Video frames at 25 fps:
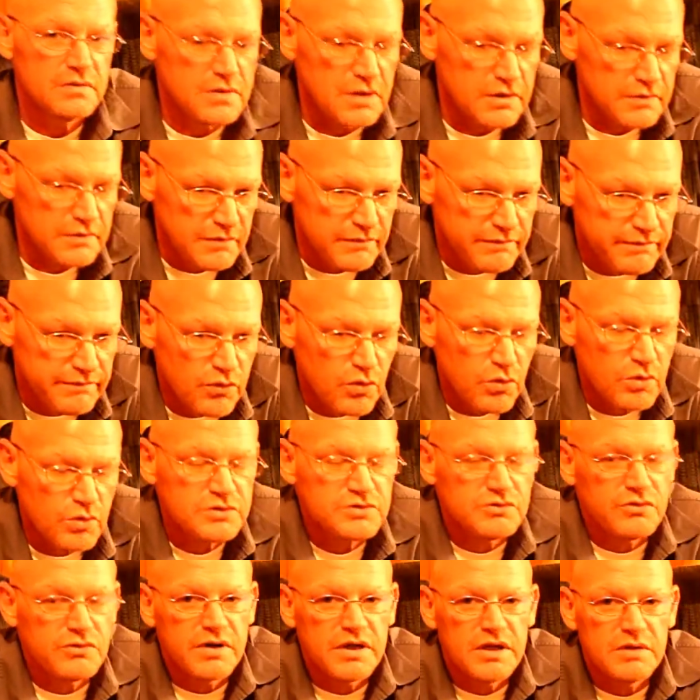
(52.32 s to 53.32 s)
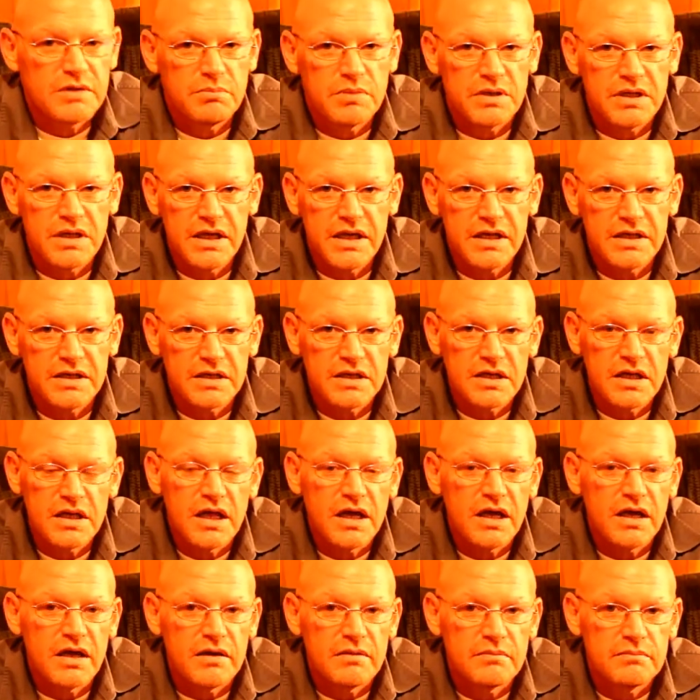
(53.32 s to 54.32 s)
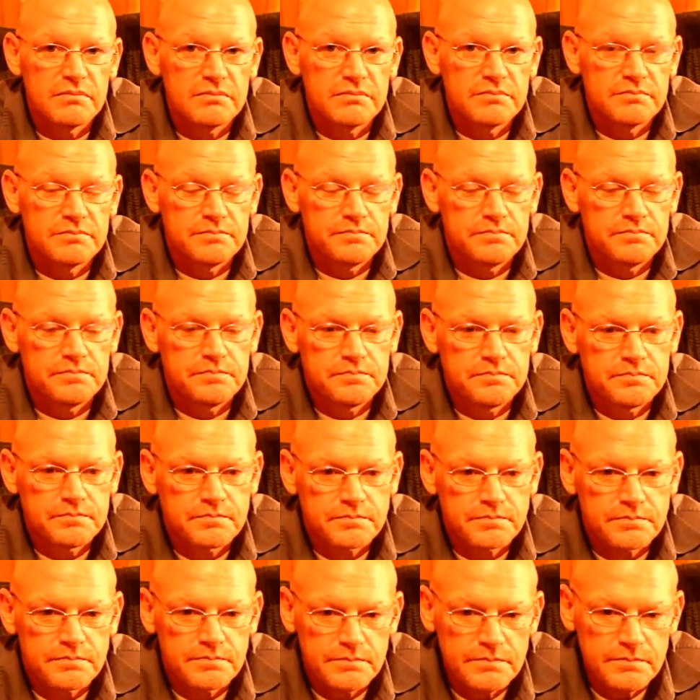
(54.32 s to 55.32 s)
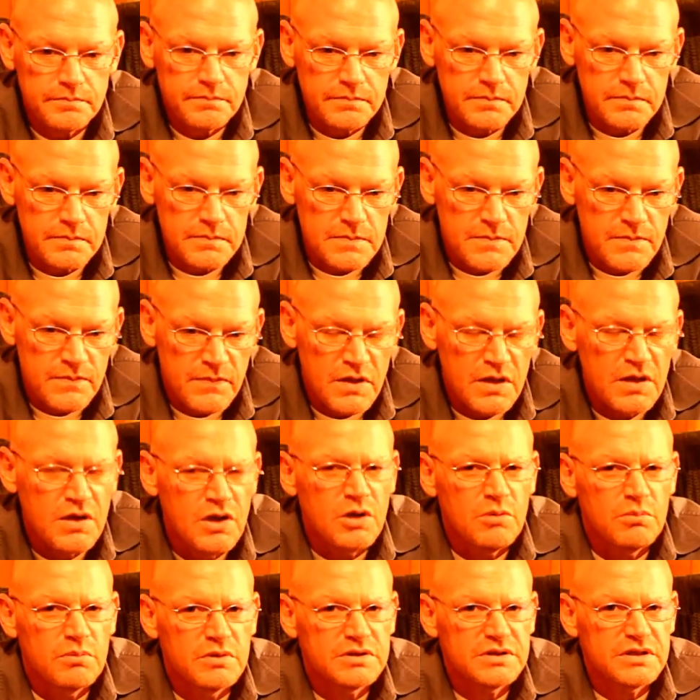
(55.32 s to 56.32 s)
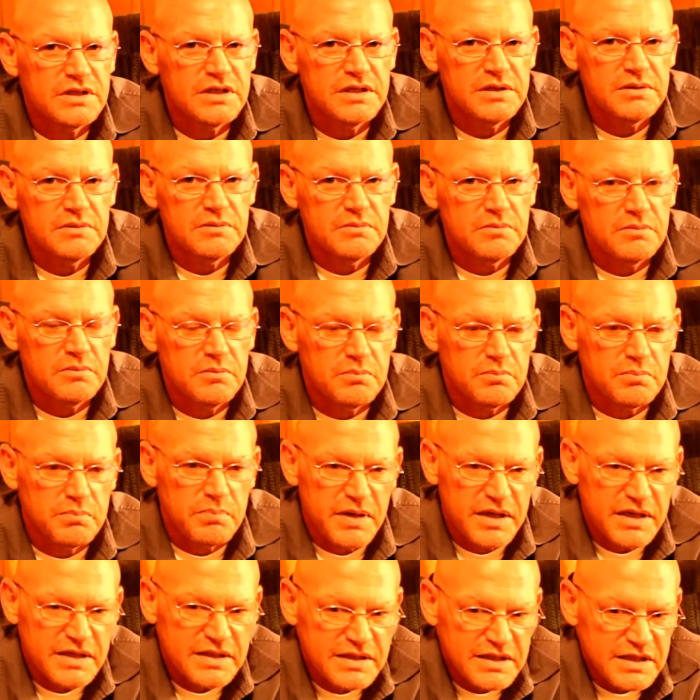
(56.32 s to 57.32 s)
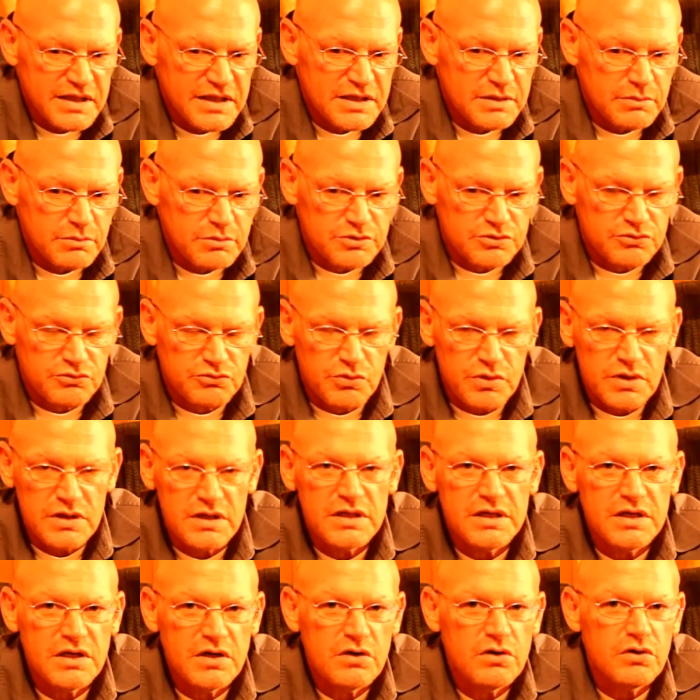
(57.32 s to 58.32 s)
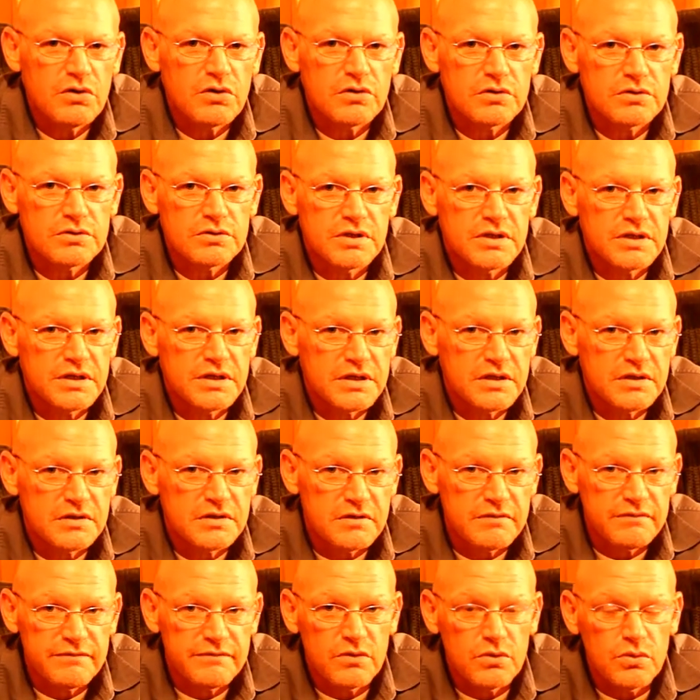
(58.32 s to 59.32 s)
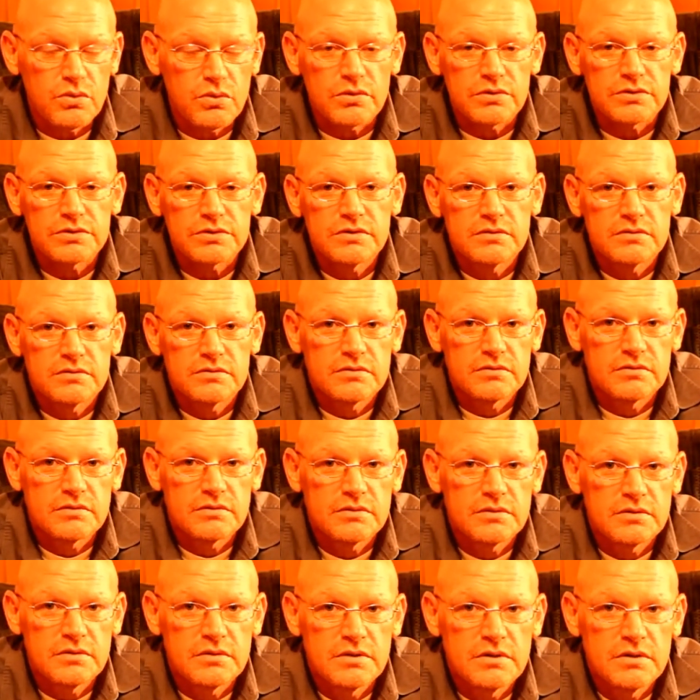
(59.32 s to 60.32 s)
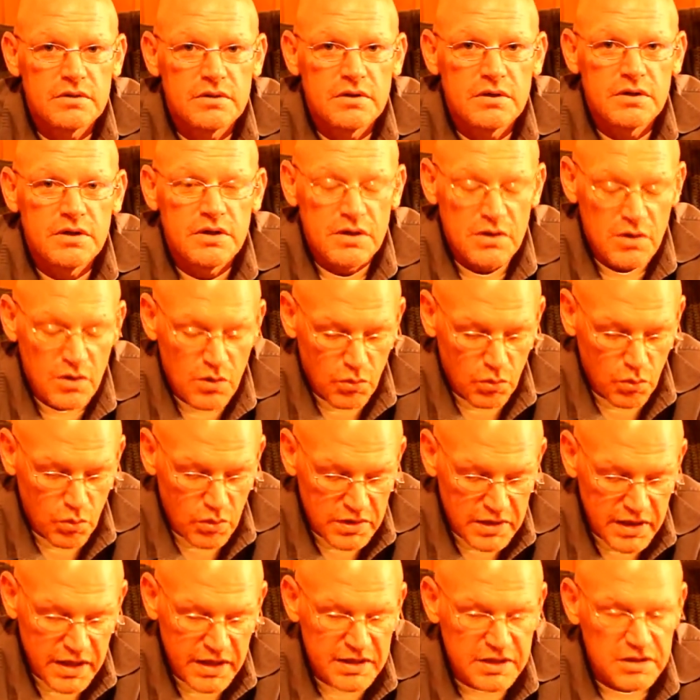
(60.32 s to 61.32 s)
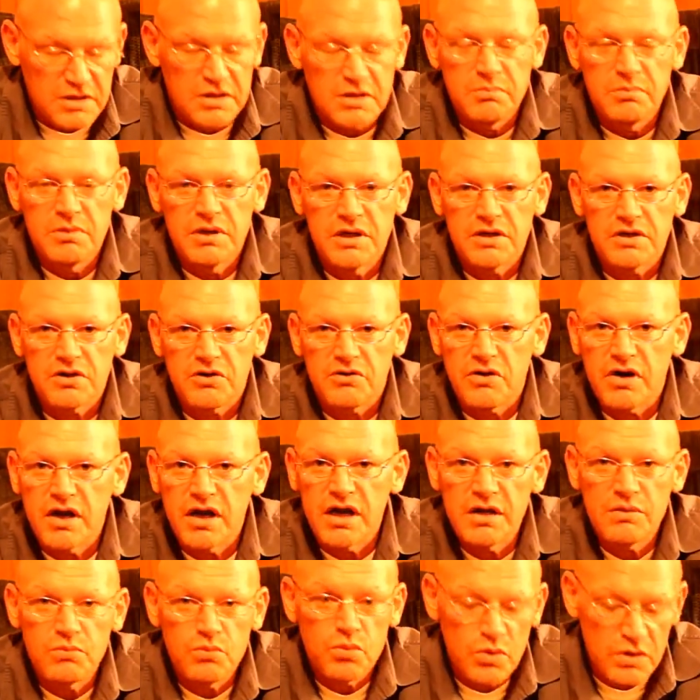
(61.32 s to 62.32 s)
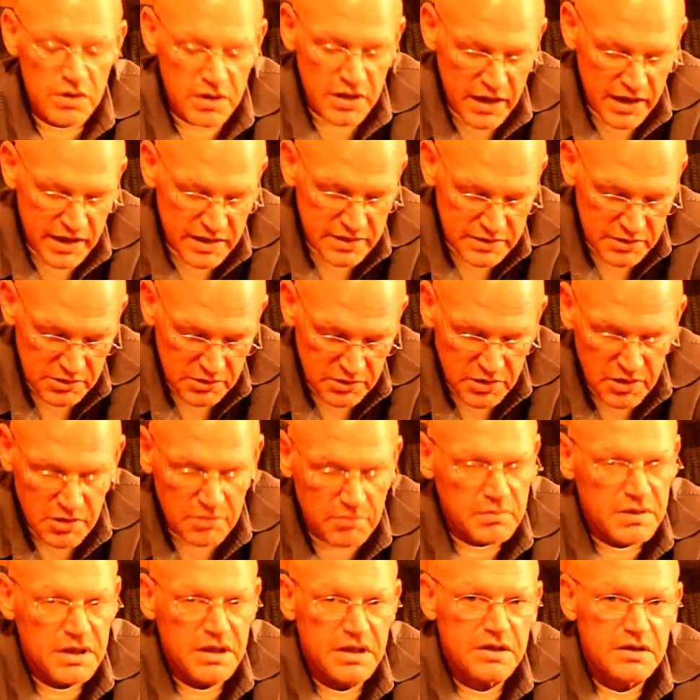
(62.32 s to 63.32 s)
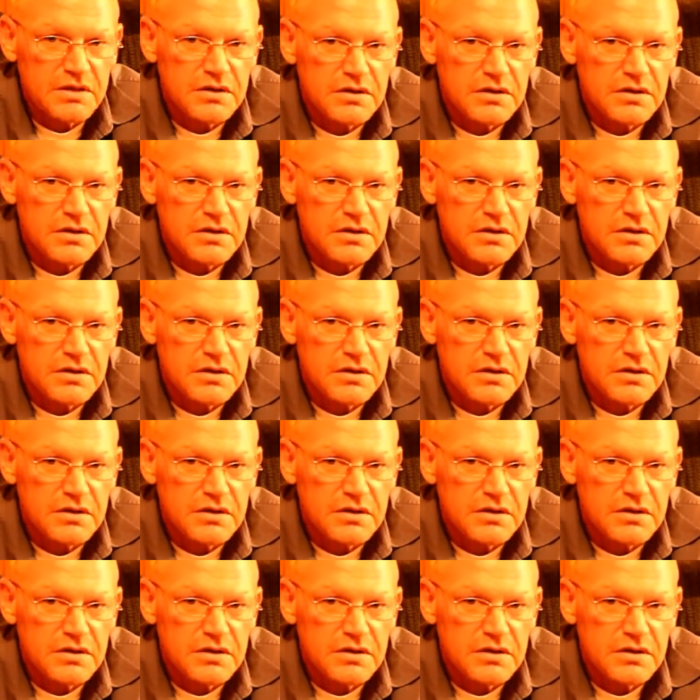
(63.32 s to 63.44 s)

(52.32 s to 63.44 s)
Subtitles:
the divorce rate began to climb. But see, back then it was really hard to get a divorce. One had to commit a crime, one had to commit